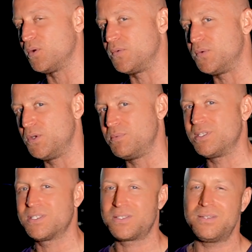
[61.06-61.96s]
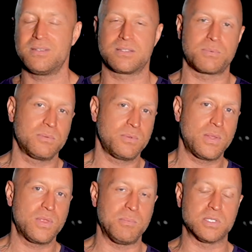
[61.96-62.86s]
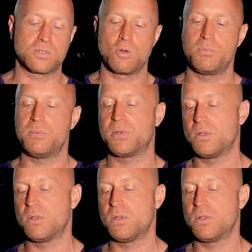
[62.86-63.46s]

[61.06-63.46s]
real food, but it's just good to supplement with it because chromium